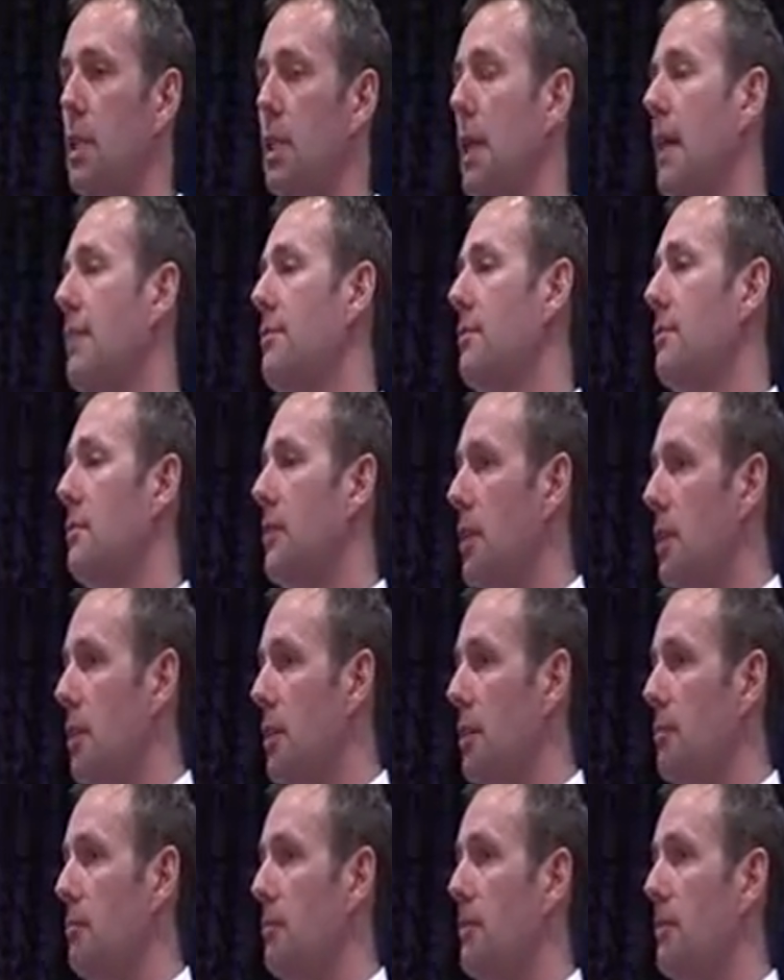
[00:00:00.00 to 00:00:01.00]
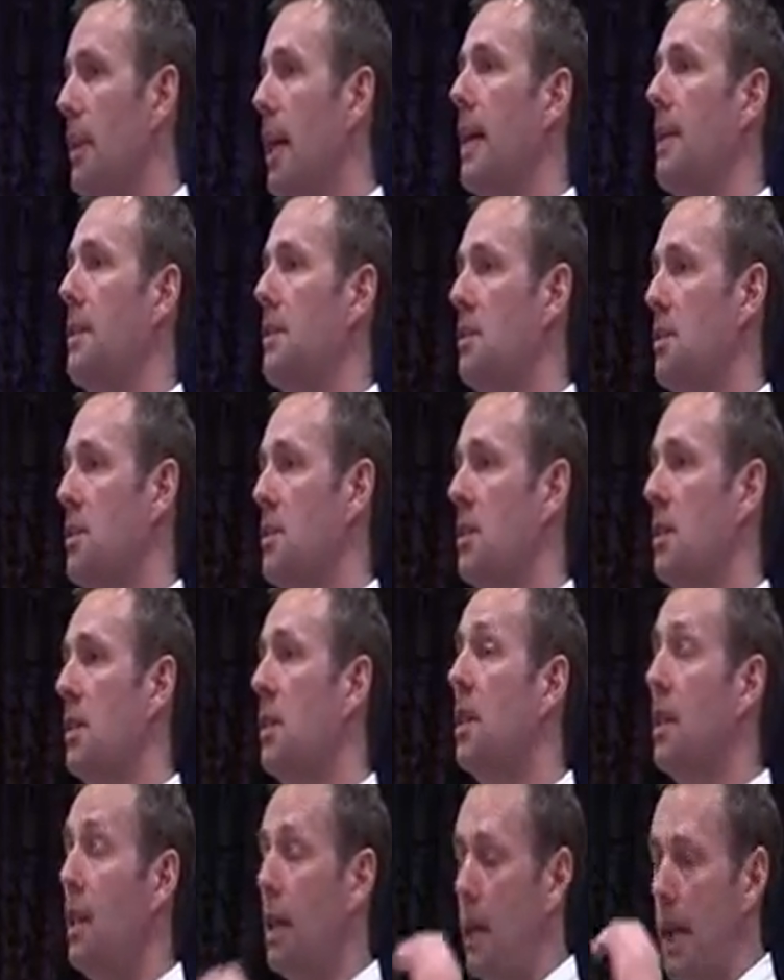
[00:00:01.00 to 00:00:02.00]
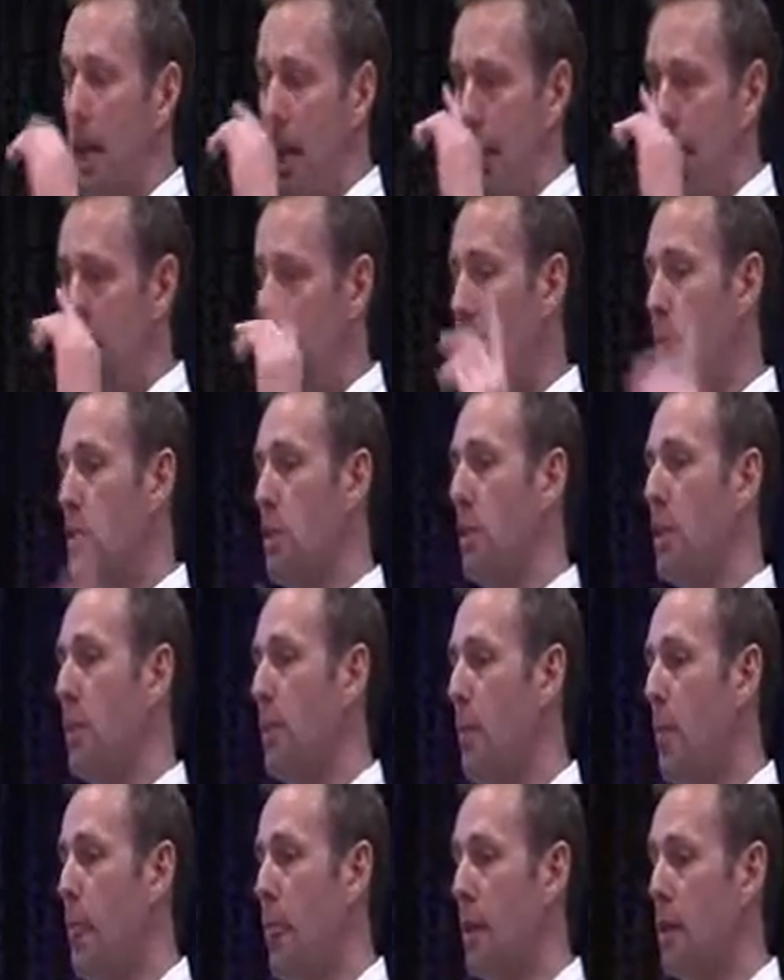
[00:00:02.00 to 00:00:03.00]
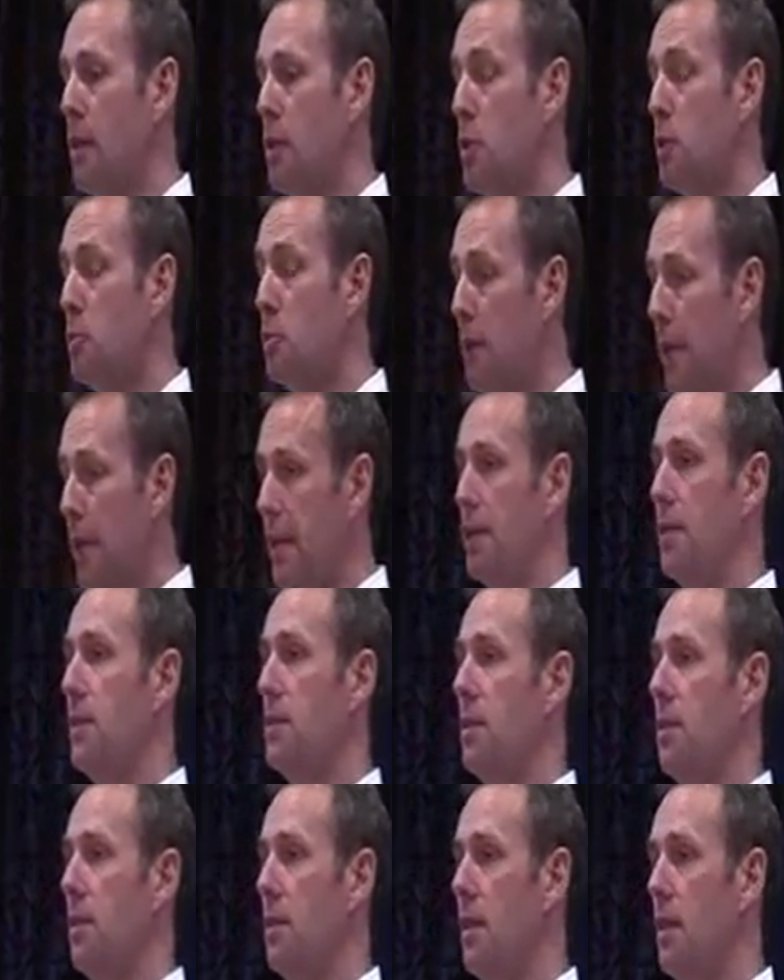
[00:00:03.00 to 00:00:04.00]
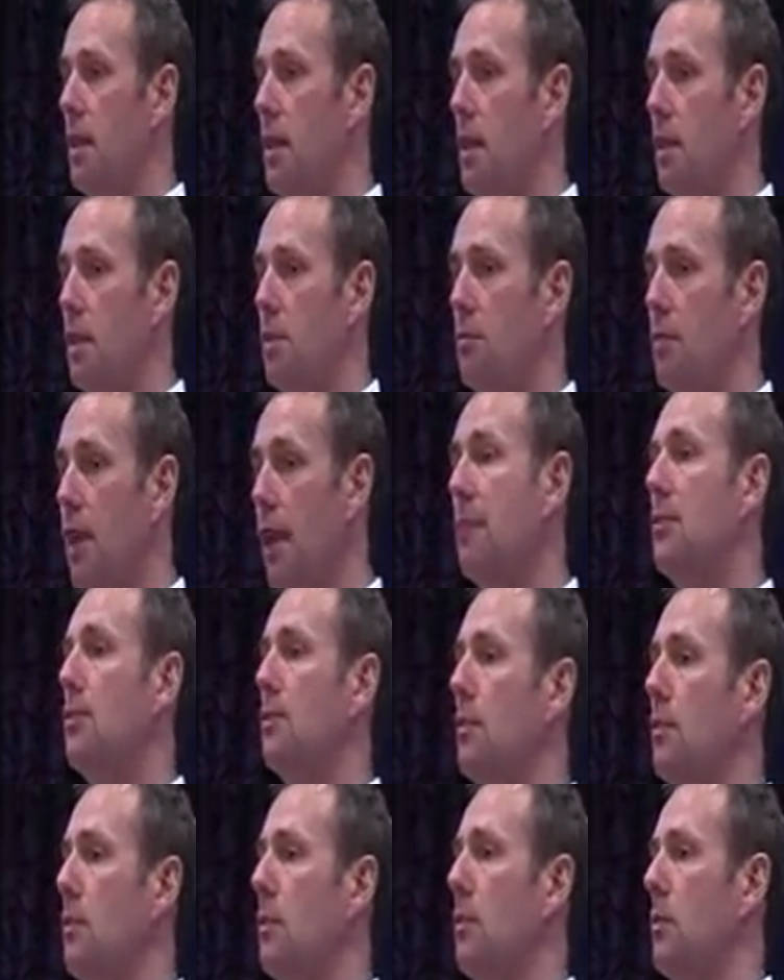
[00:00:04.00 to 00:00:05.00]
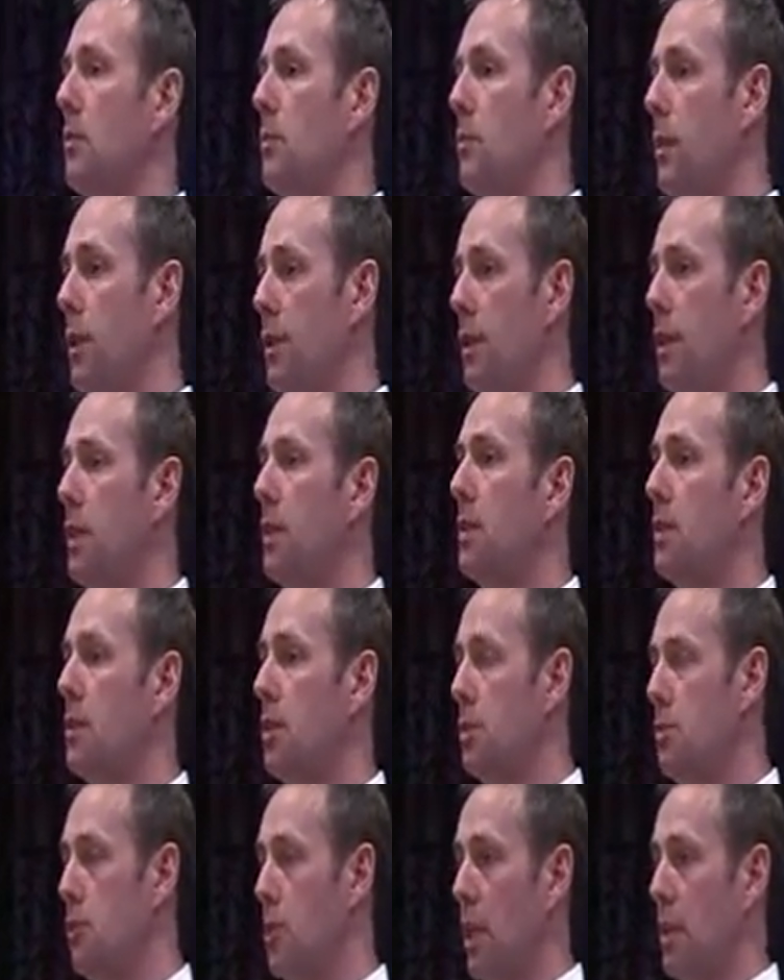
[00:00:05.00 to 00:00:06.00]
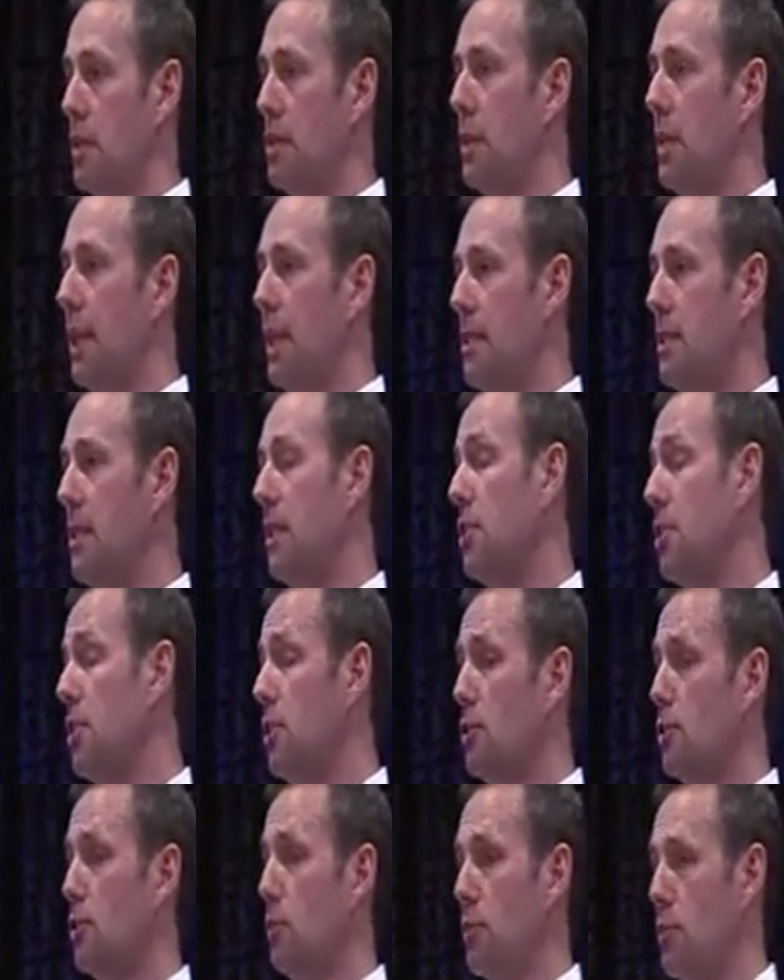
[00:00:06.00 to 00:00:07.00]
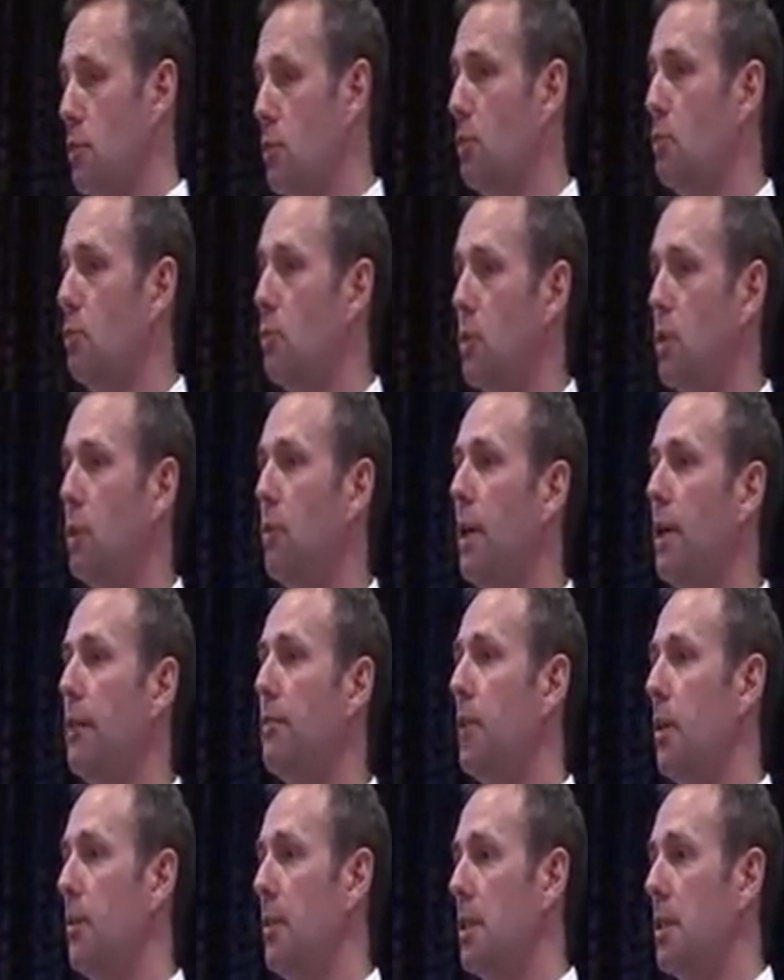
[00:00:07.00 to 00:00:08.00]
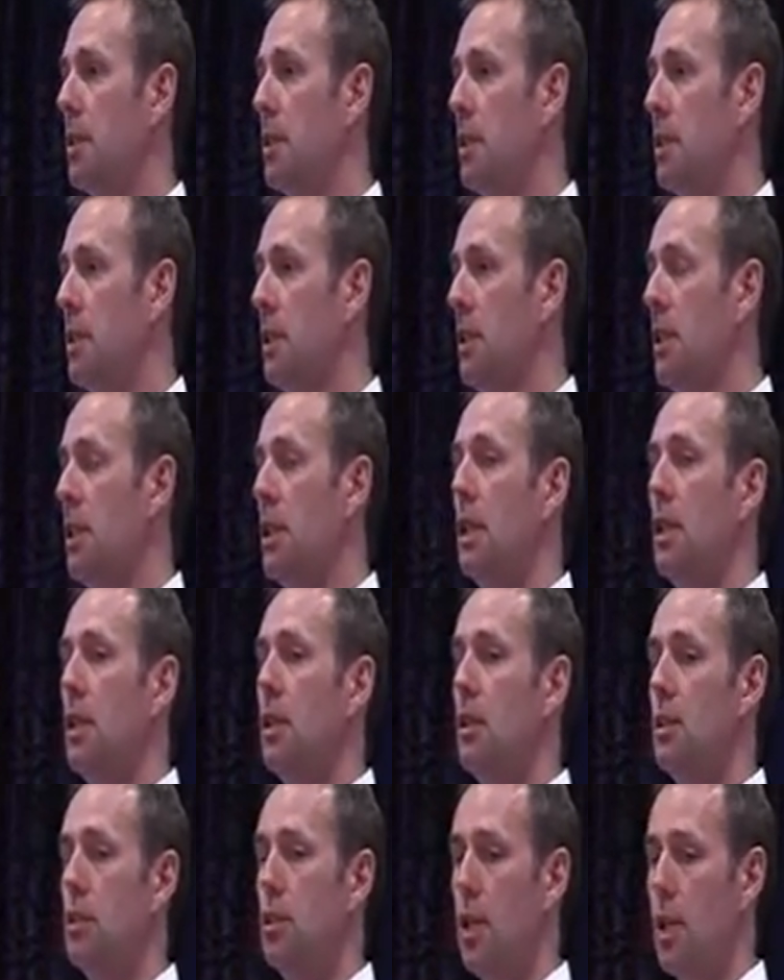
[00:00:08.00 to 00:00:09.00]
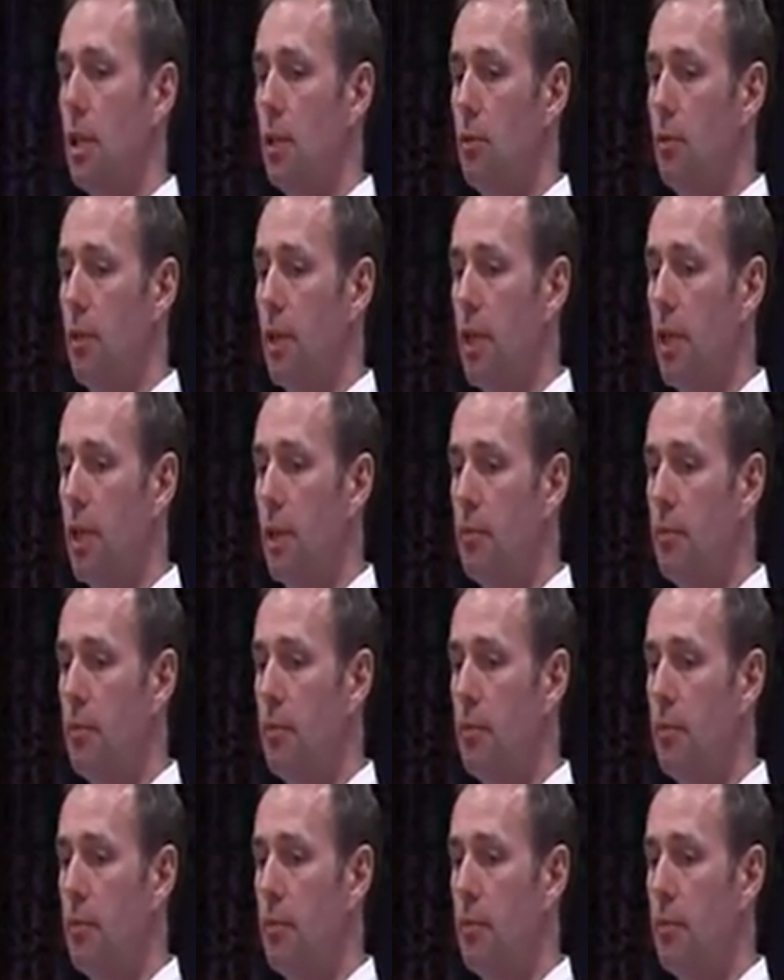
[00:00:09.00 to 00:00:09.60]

11 flats, and split the rental with her. So she actually gets in. She just wants to walk away from it. So